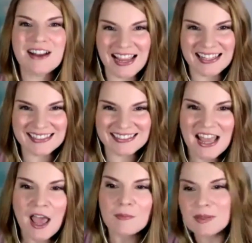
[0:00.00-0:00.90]
right?
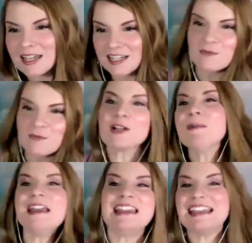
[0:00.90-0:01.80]
Because
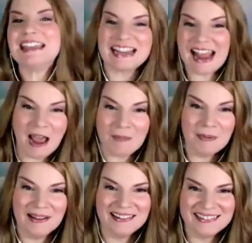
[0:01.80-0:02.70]
we're making it
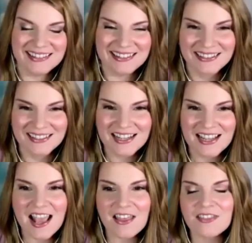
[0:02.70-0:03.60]
happen.
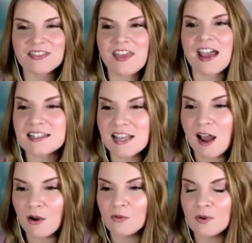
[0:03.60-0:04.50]
That's
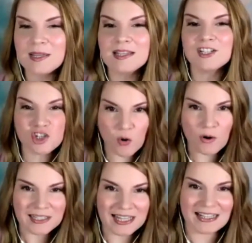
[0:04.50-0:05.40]
how we
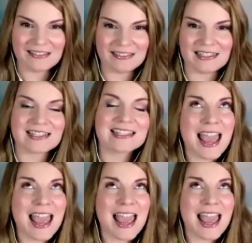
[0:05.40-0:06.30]
shortcut
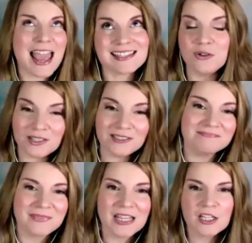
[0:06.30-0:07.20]
this. Yes,
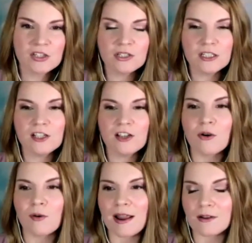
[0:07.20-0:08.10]
you could you can
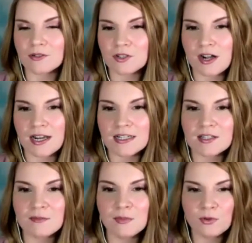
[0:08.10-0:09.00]
go around
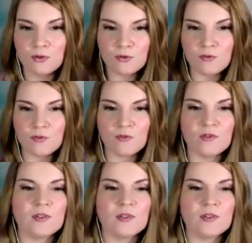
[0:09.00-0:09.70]
trying to move